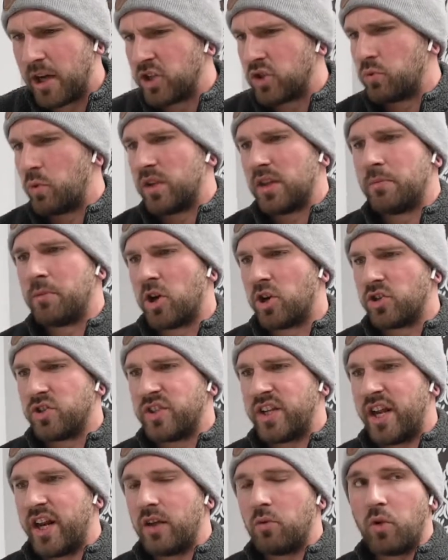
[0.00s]
I just want them
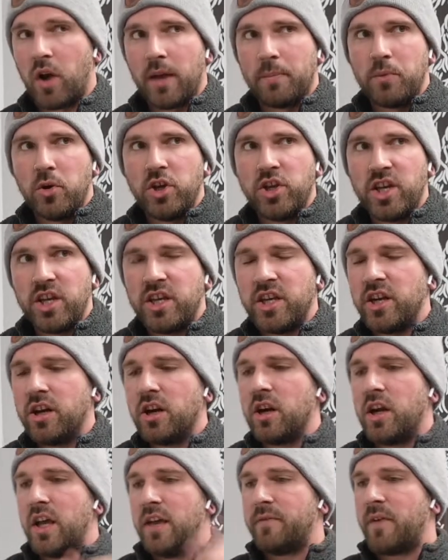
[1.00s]
understanding when I put you
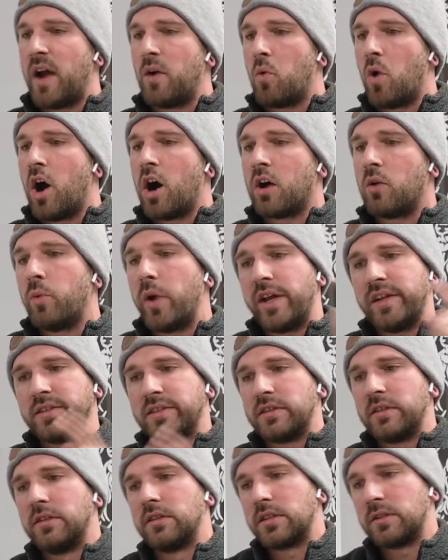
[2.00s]
here, if I walk away,
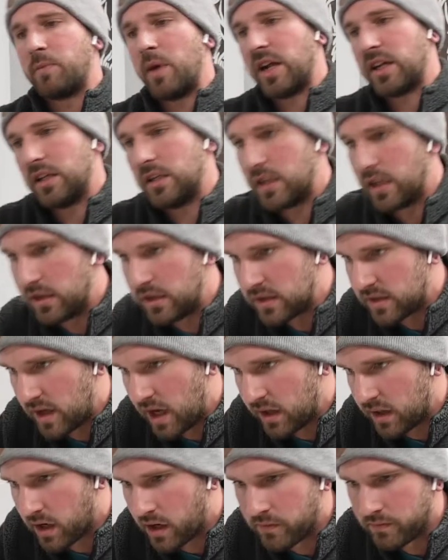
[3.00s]
it's still expected that you
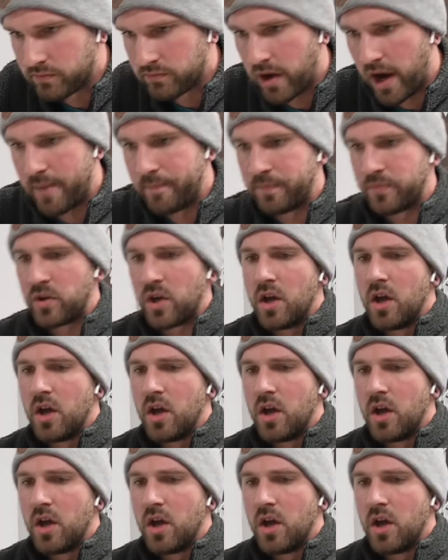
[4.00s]
stay there, right?